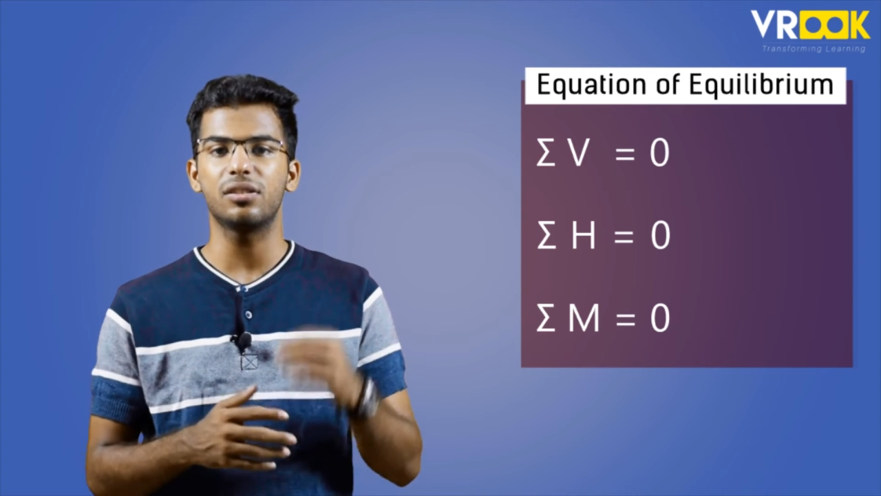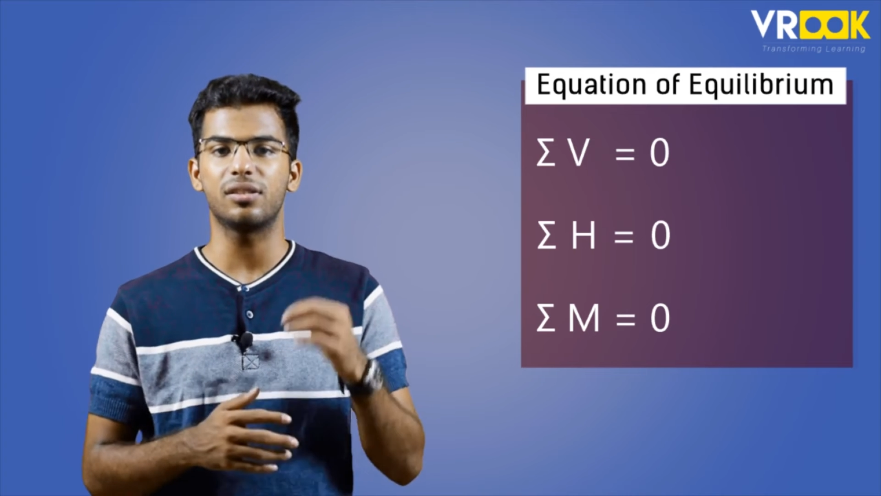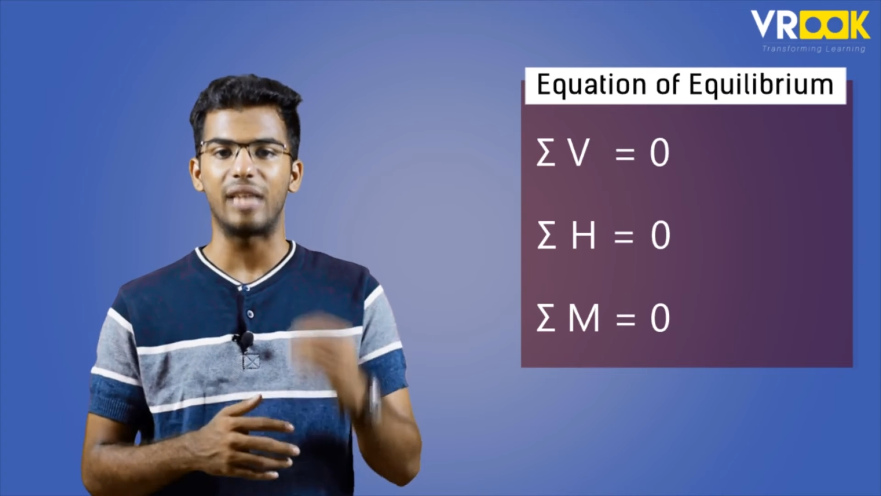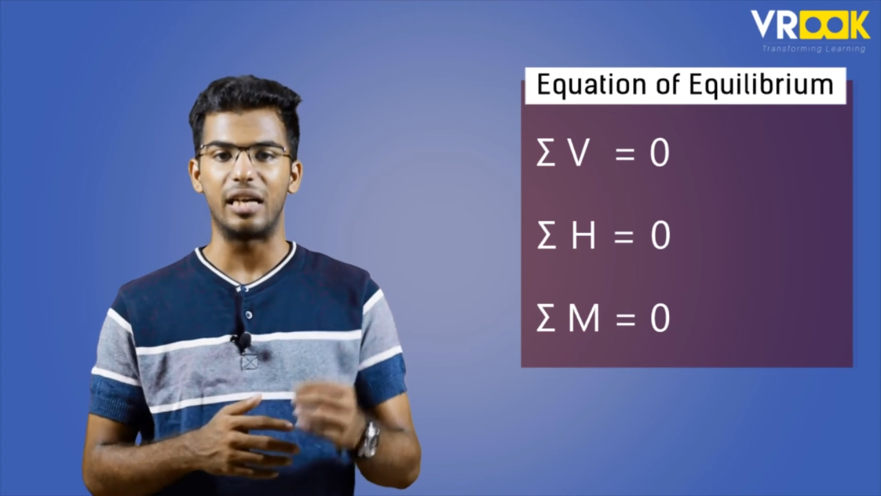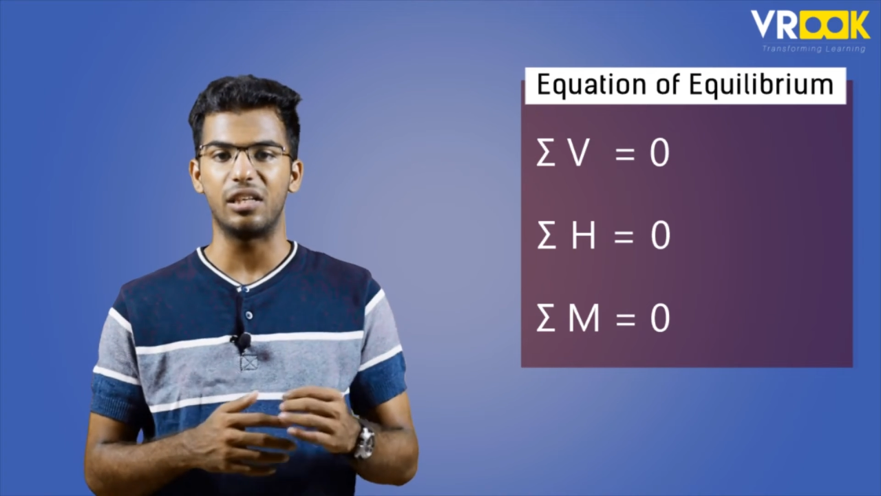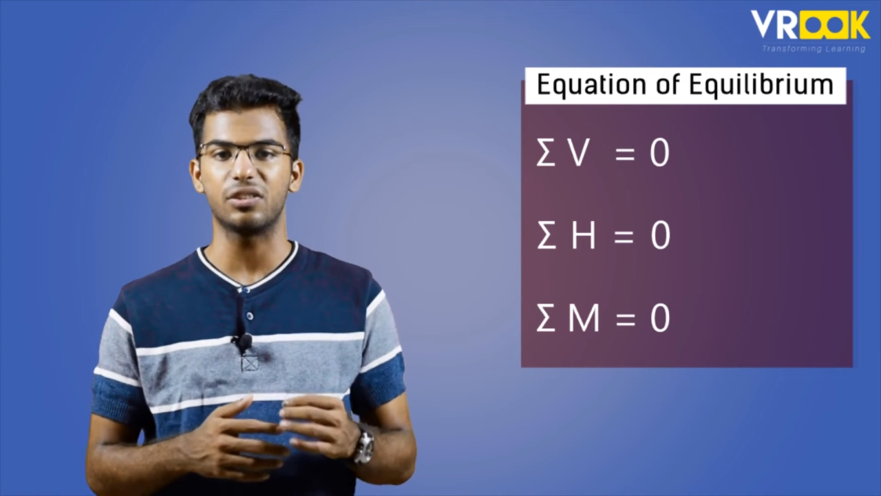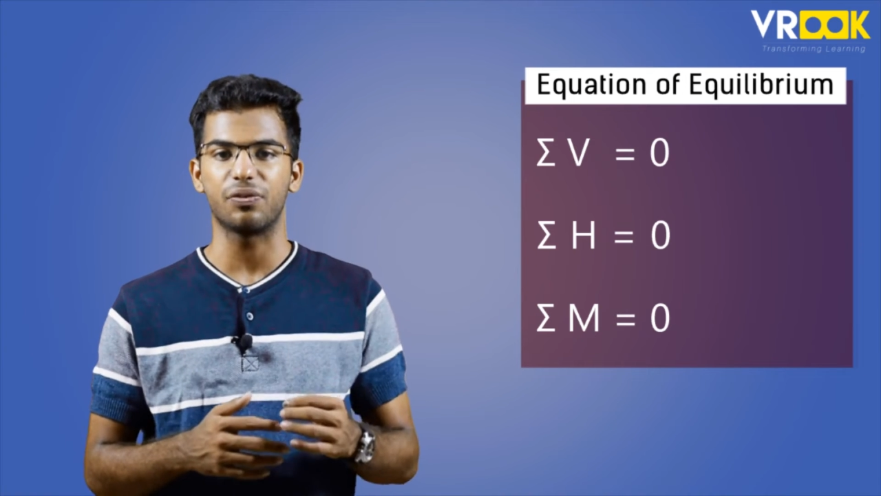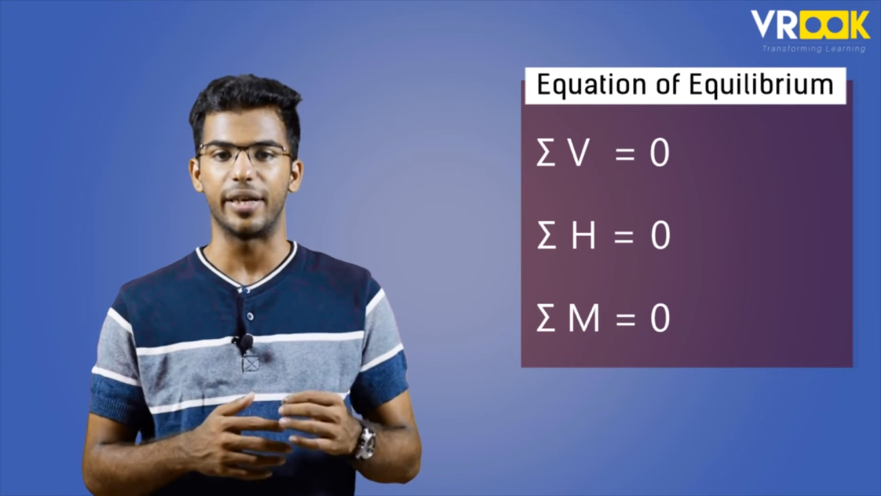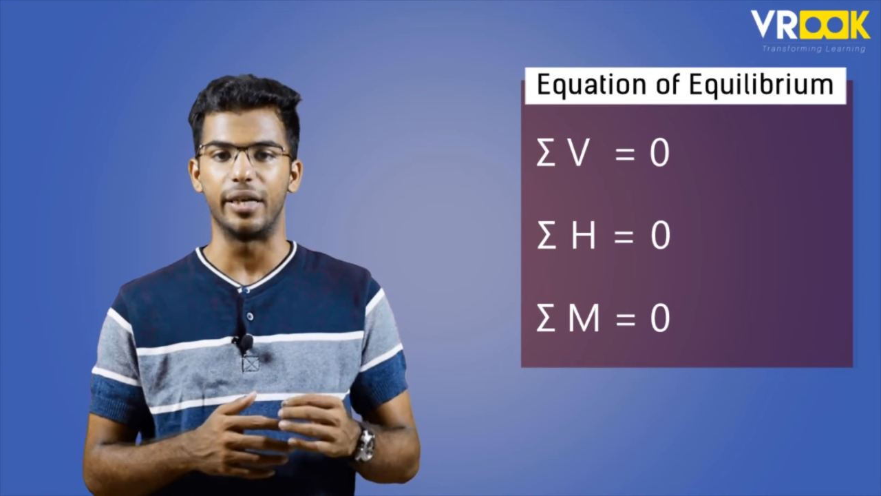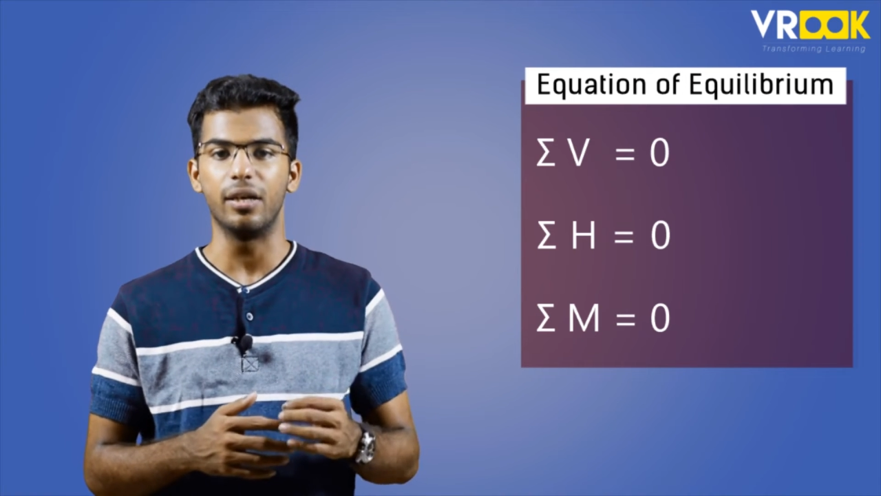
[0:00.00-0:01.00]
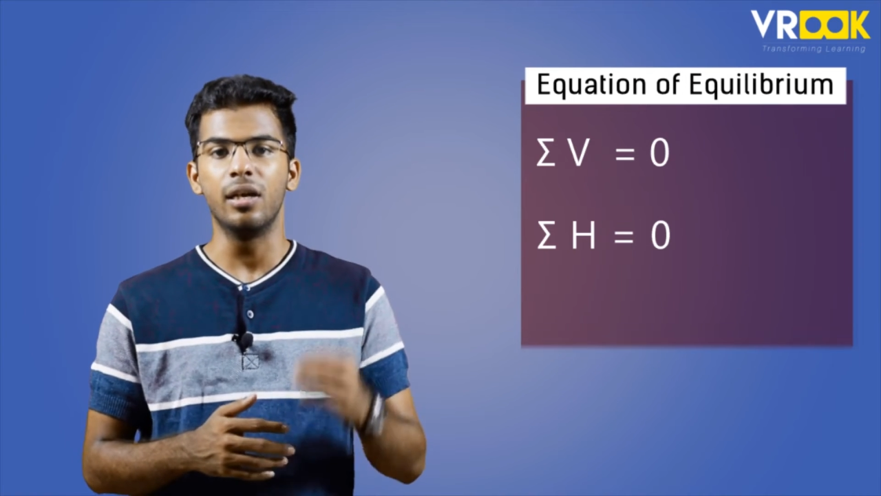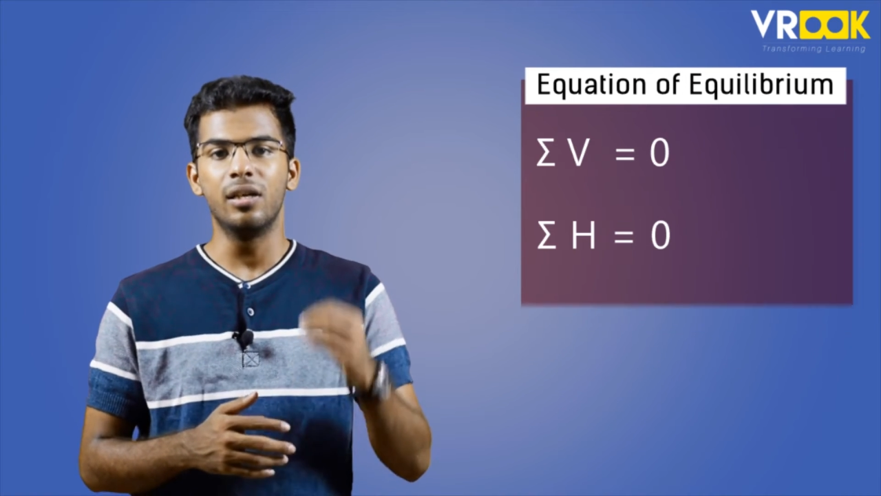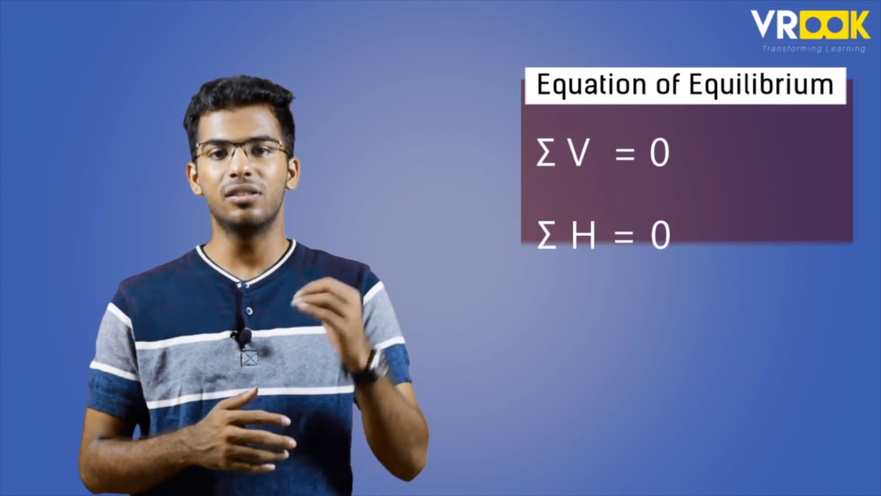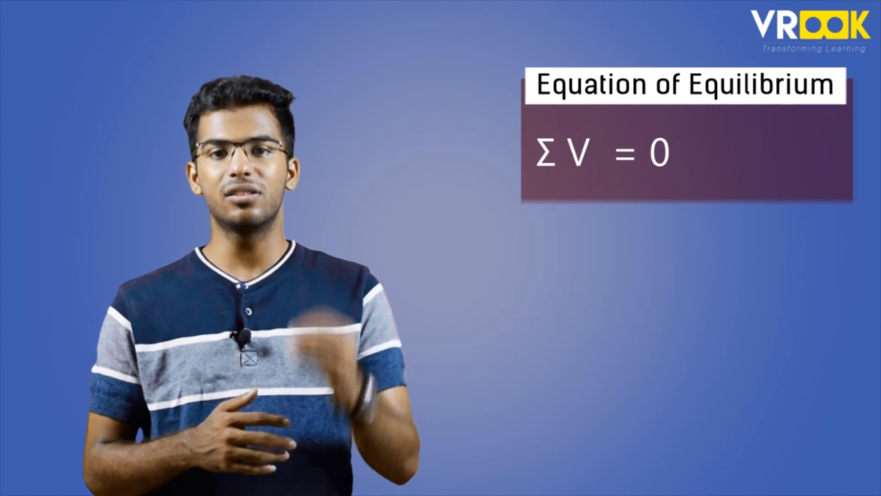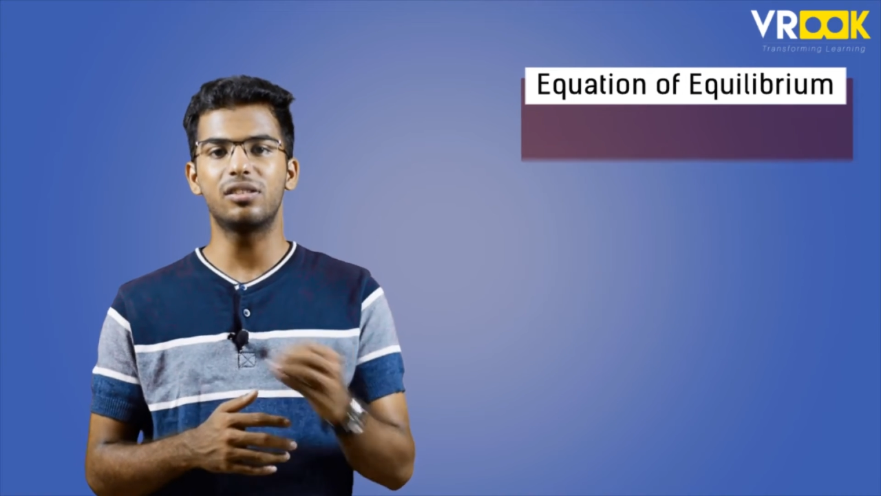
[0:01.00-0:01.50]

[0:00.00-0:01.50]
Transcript: are satisfied, the